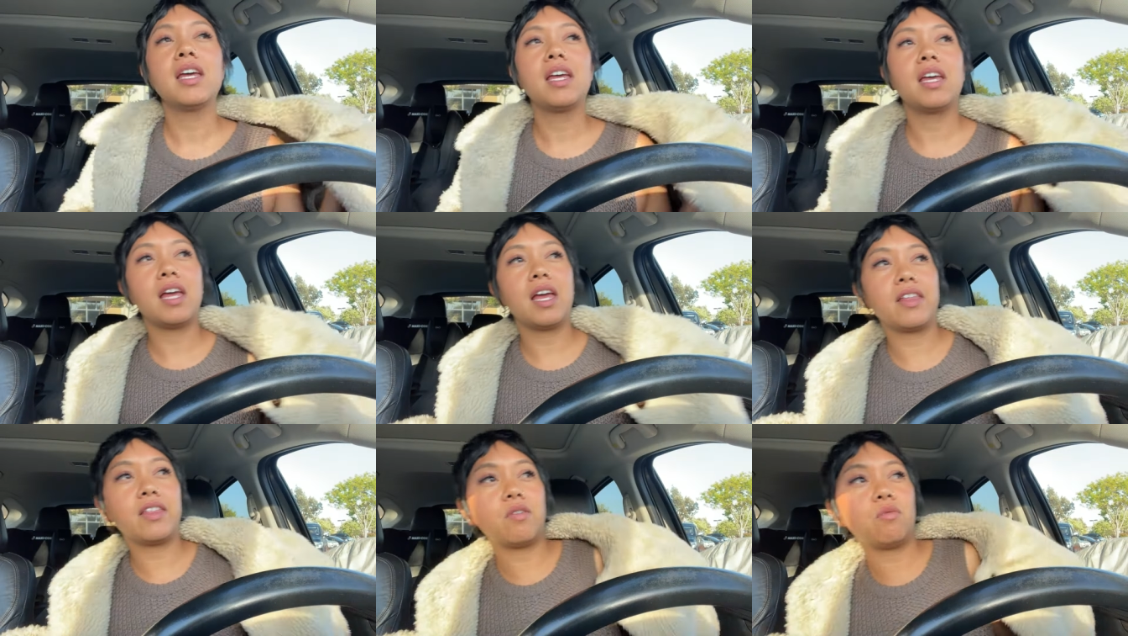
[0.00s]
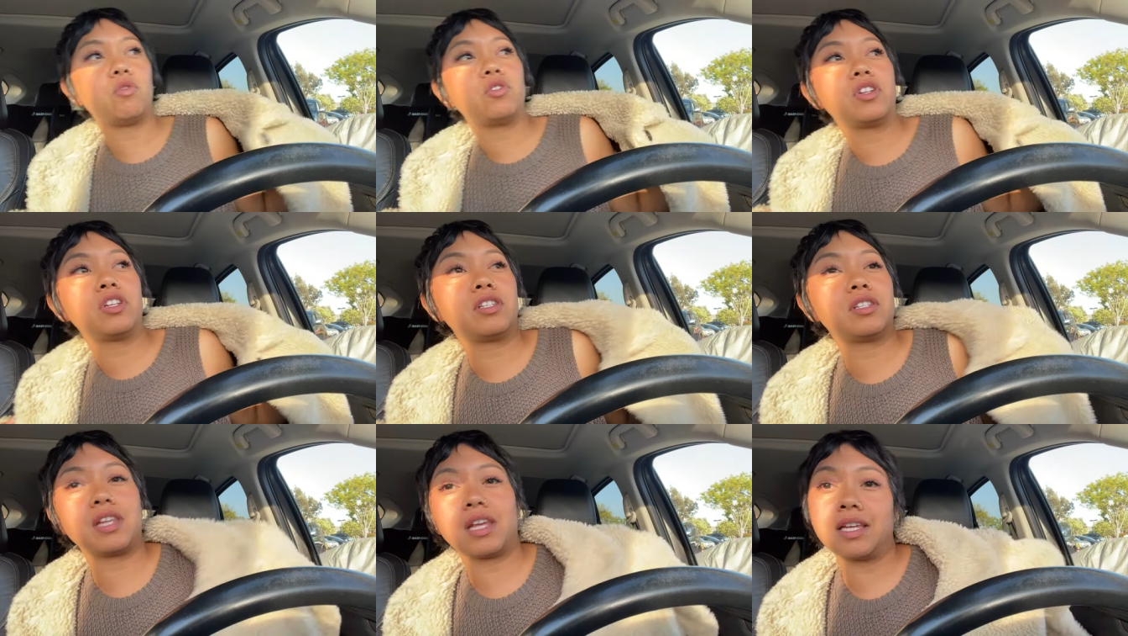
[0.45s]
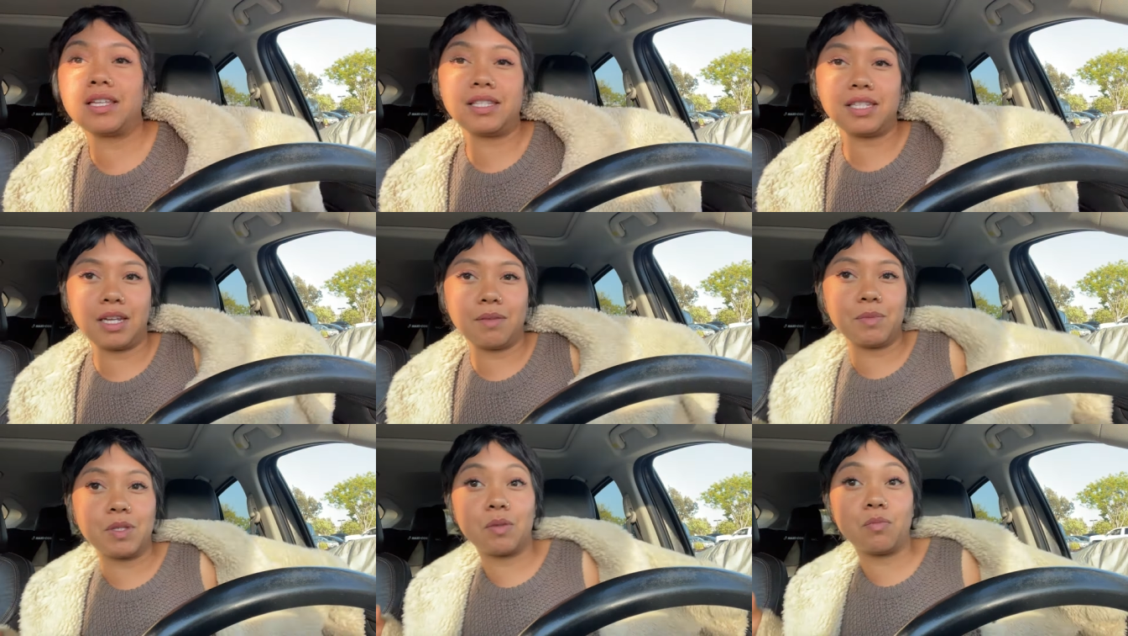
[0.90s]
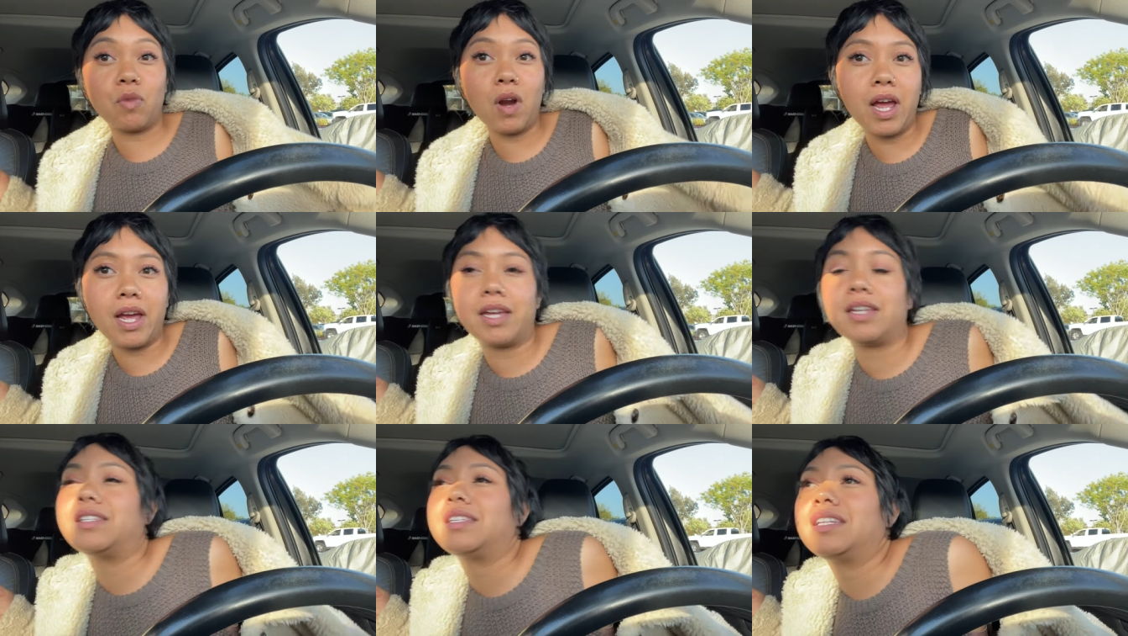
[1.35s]
And then we'll just like steam some
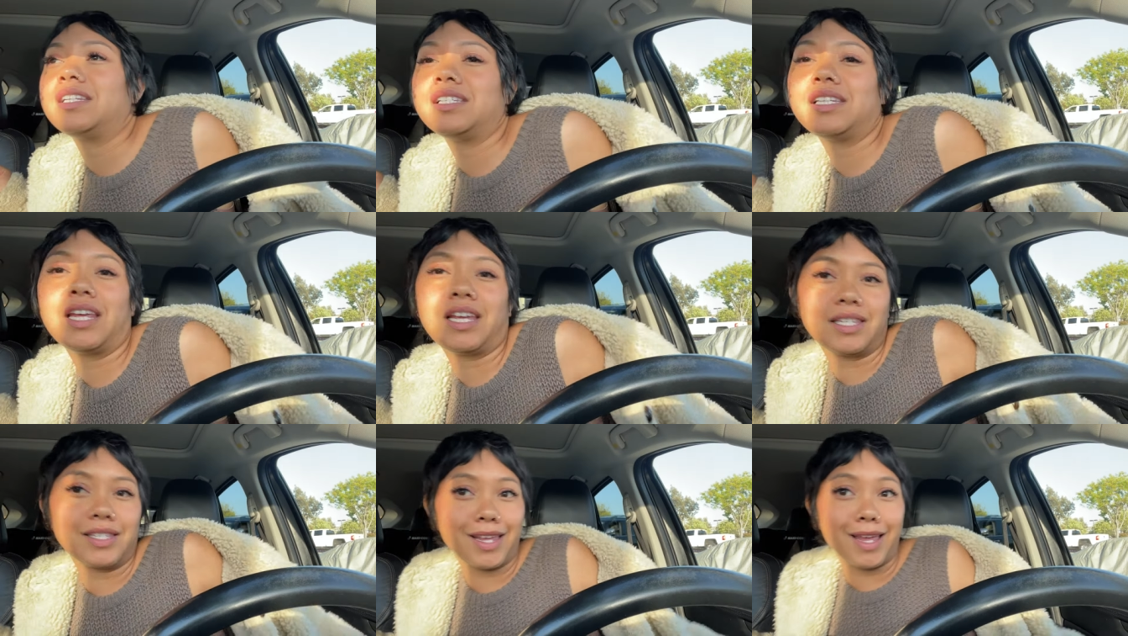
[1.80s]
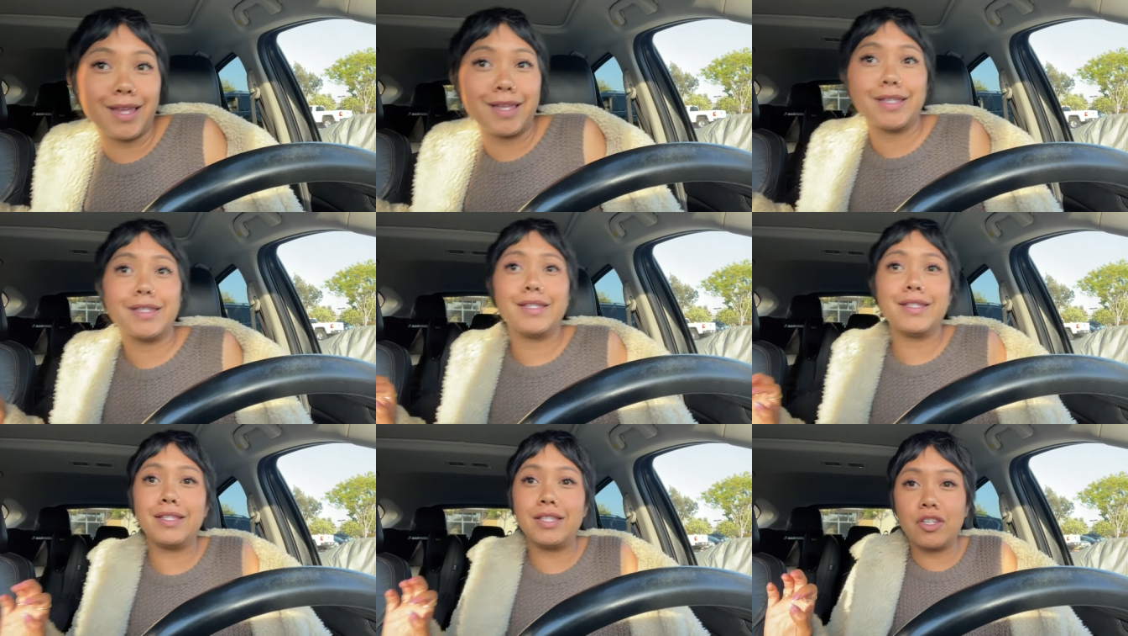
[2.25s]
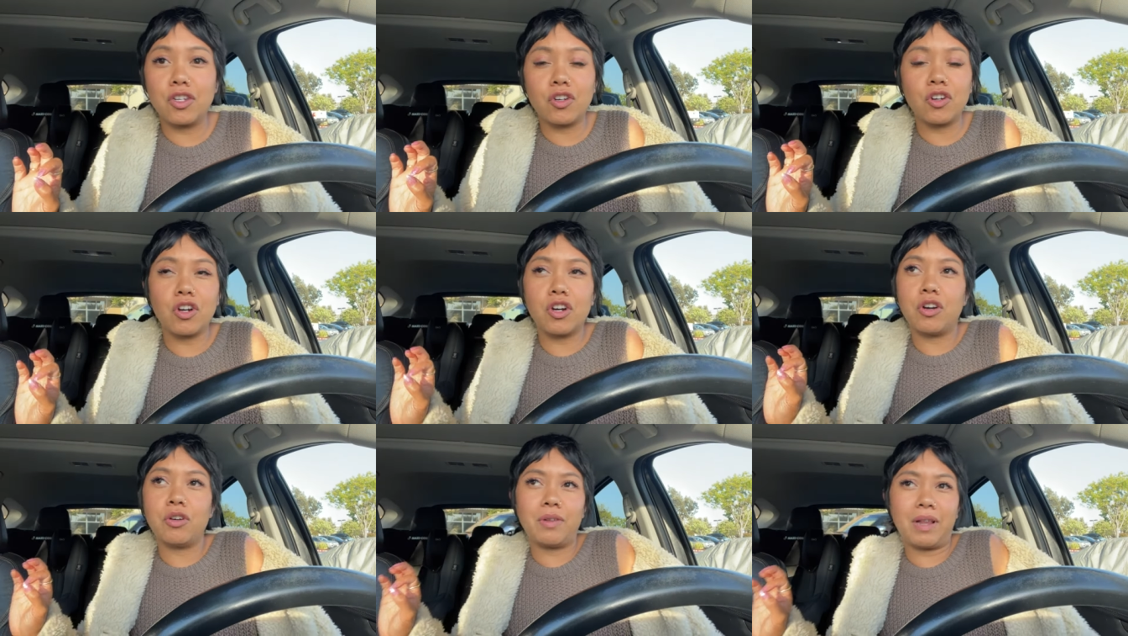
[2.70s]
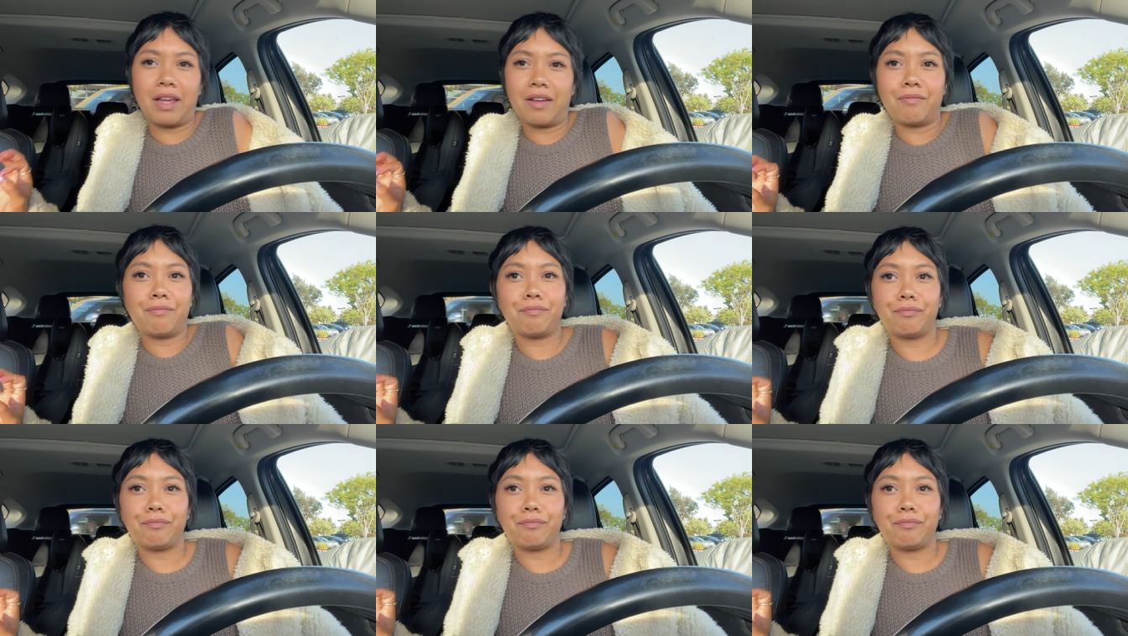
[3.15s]
rice. And it takes like zero, like